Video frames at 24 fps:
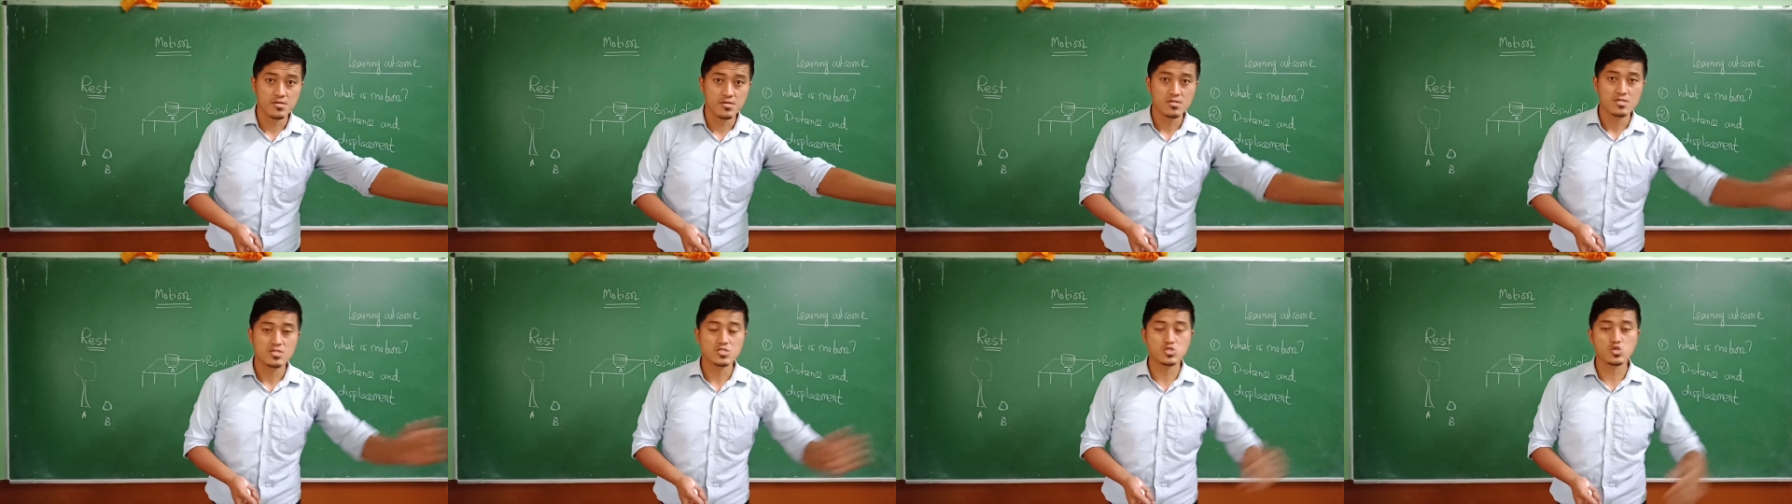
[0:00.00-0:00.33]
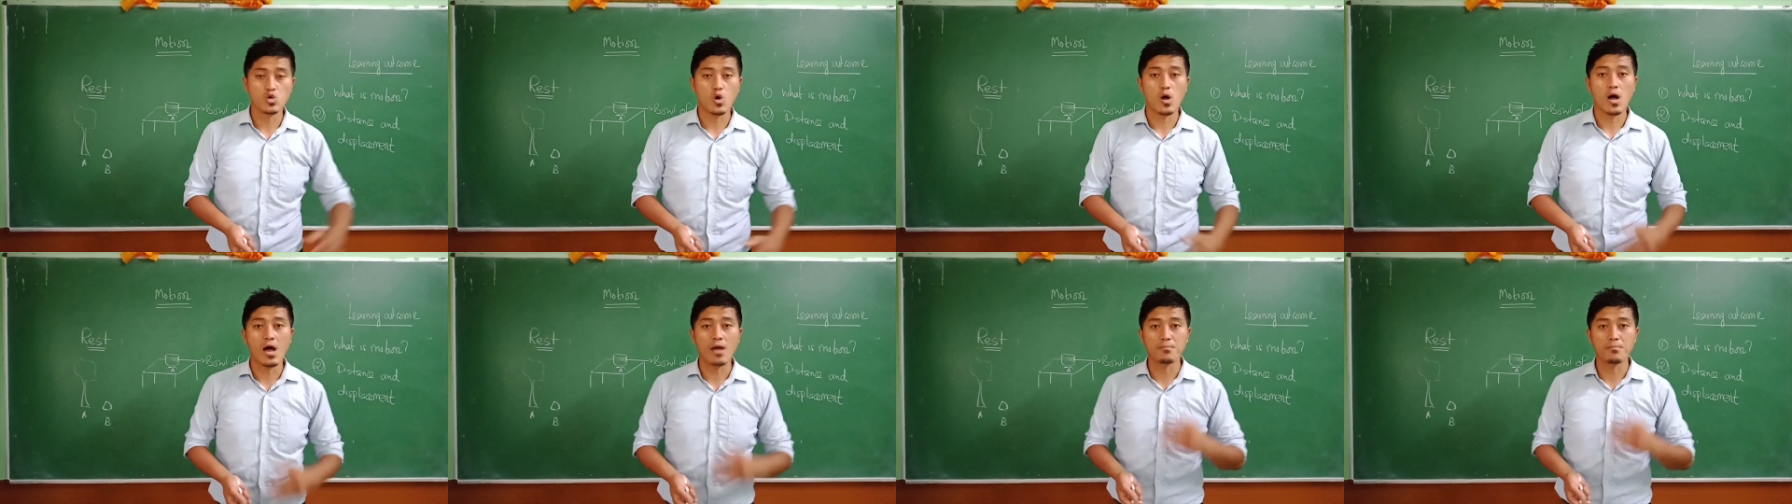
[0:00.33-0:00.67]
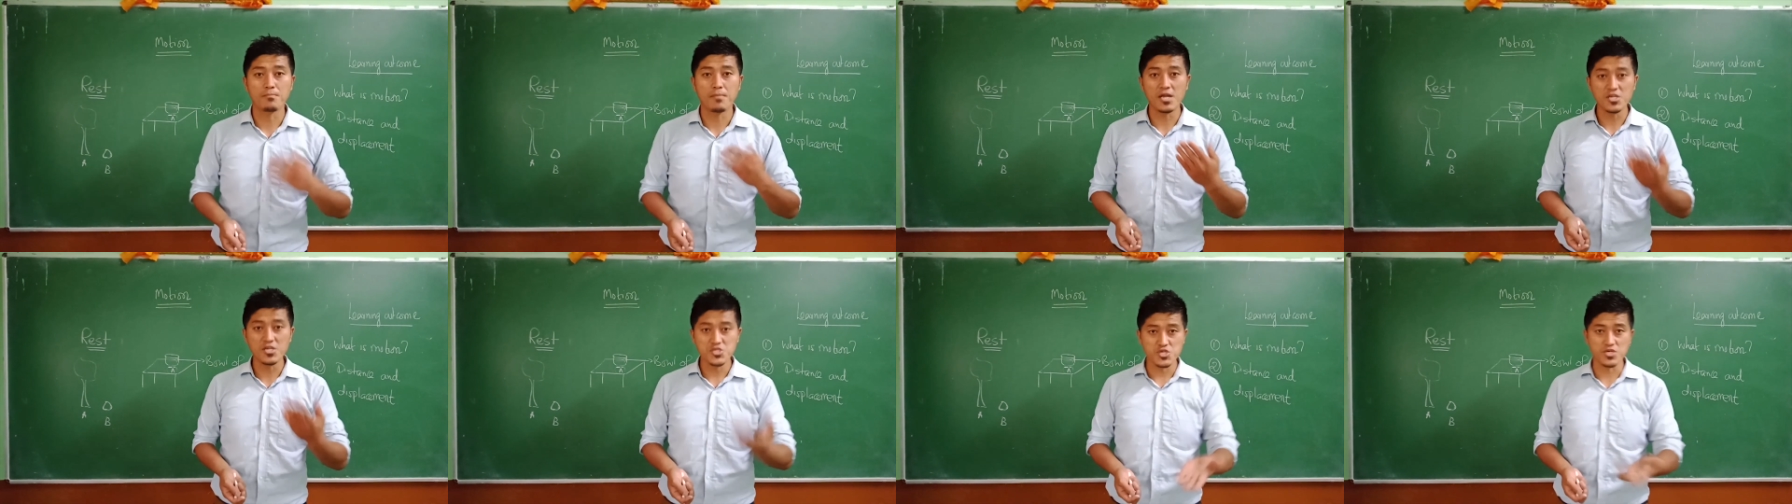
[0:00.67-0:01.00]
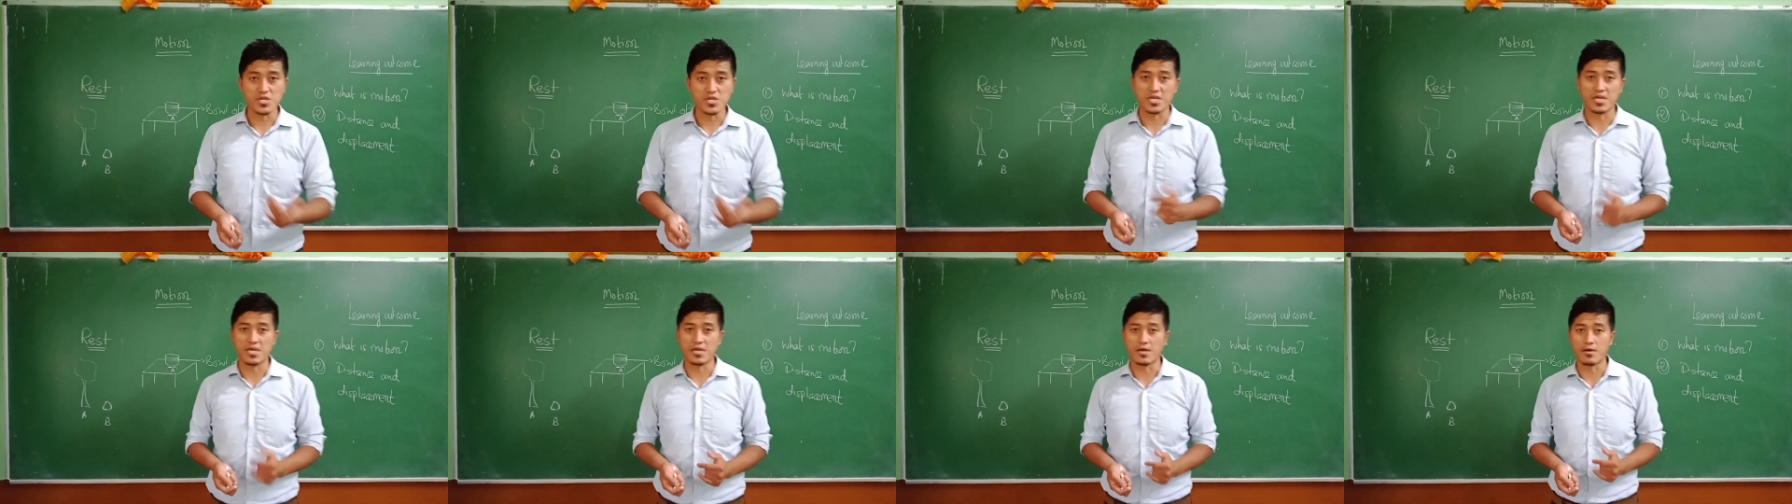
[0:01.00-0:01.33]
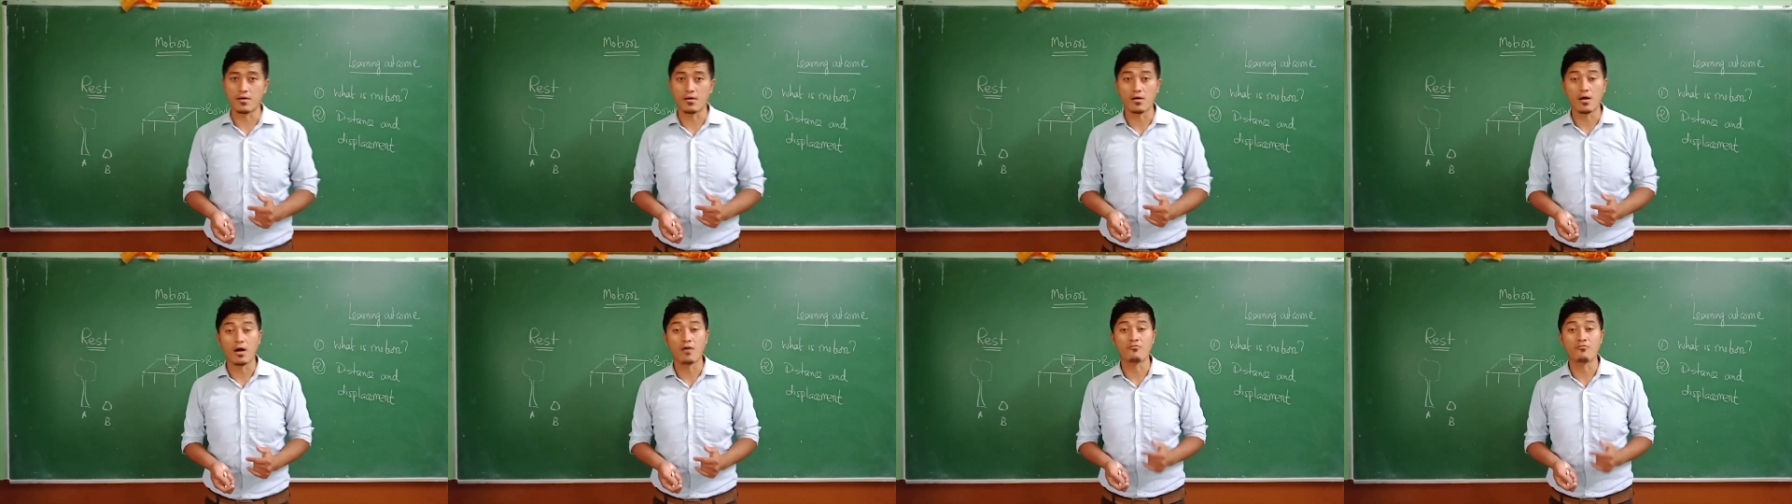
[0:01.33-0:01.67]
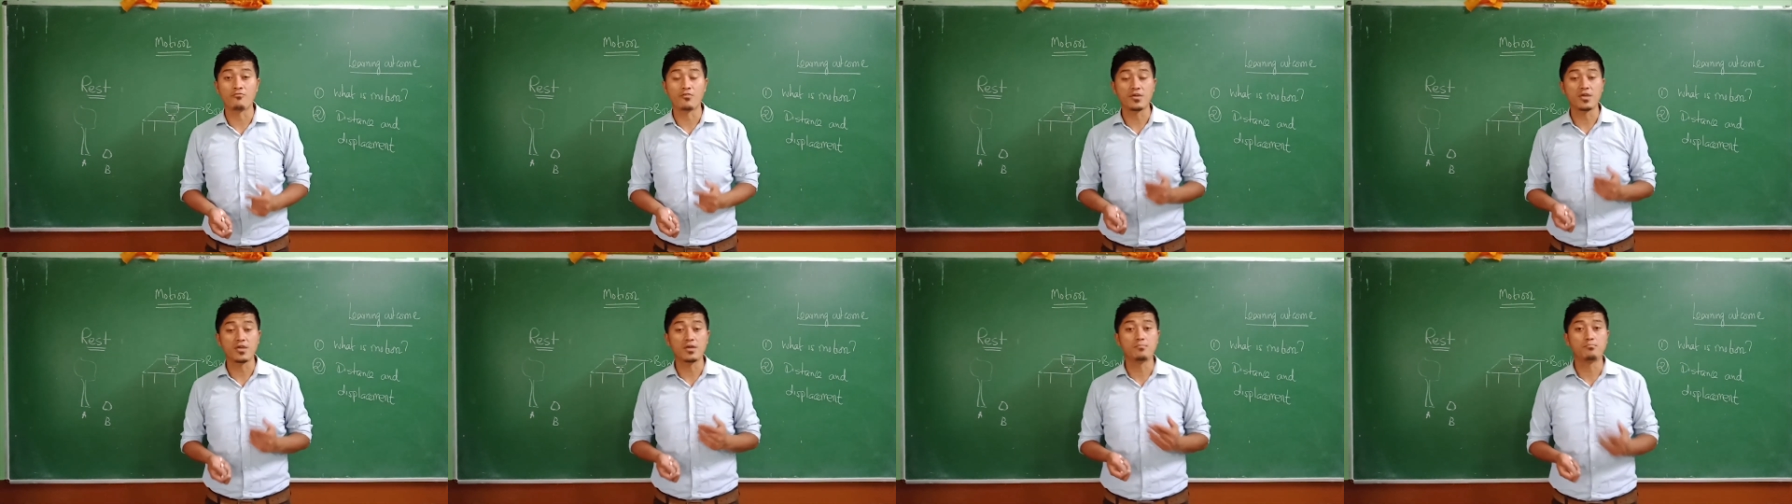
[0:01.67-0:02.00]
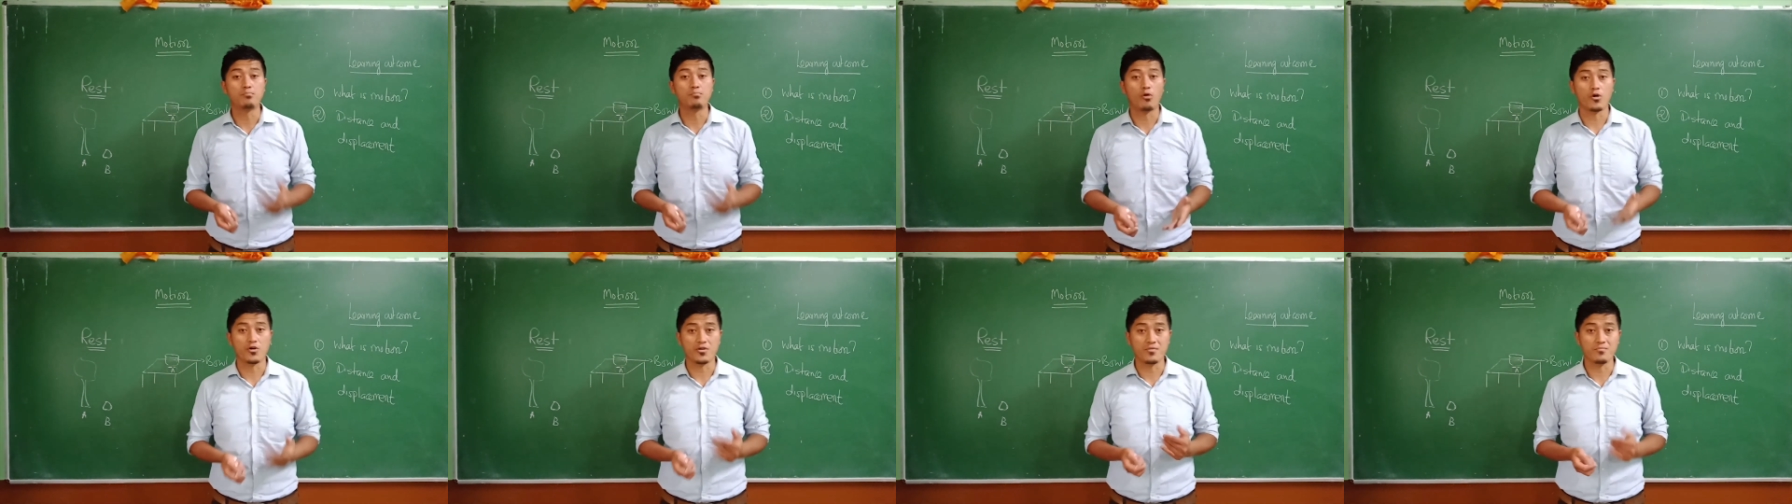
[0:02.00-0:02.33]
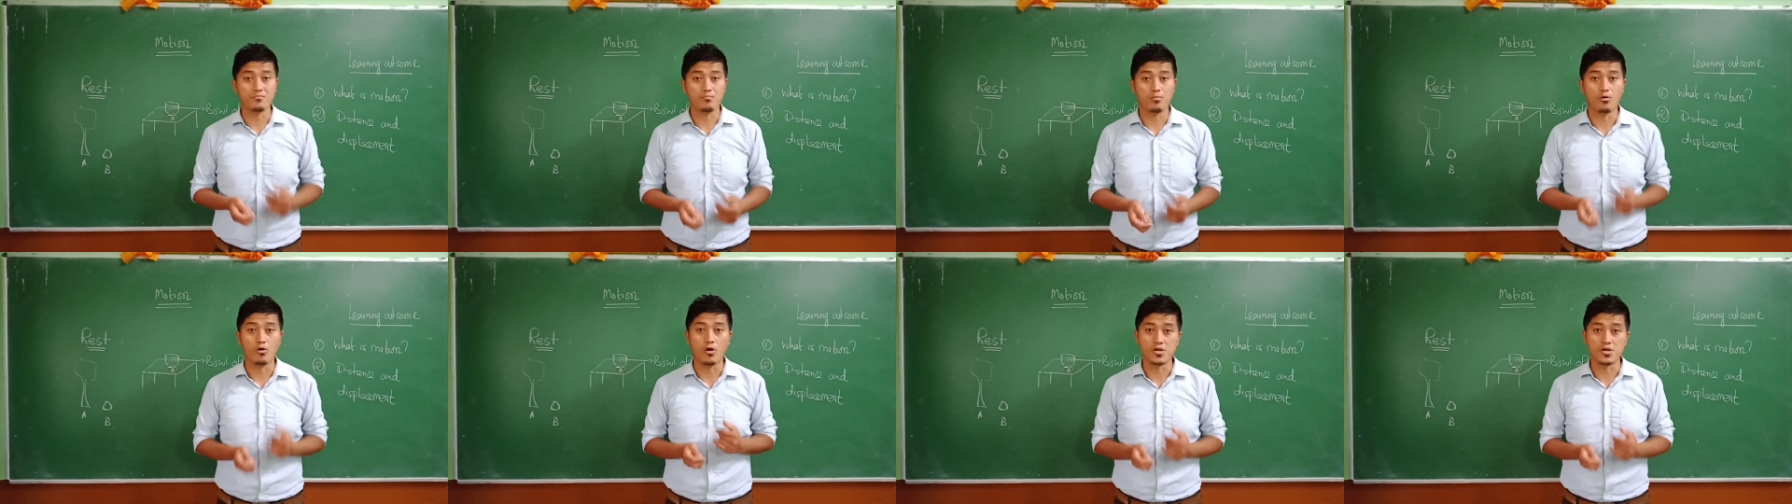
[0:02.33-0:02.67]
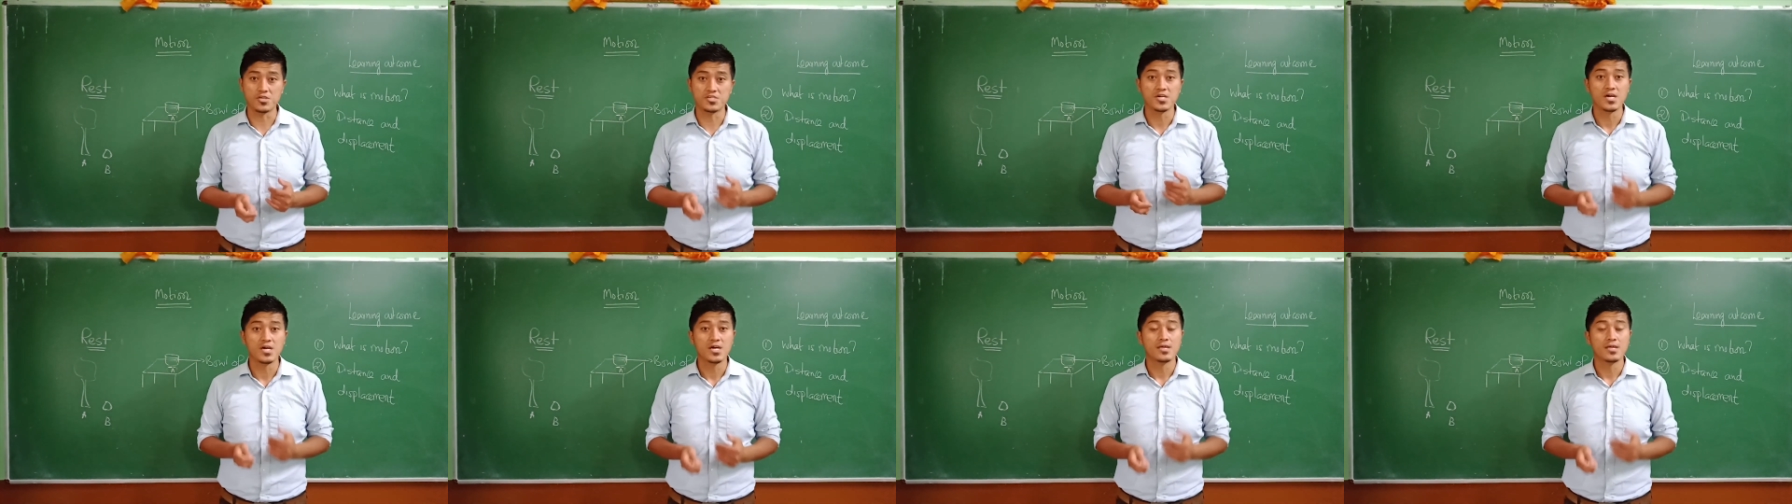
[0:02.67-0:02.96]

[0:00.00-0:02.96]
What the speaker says: So I'm mentioning here a very important point,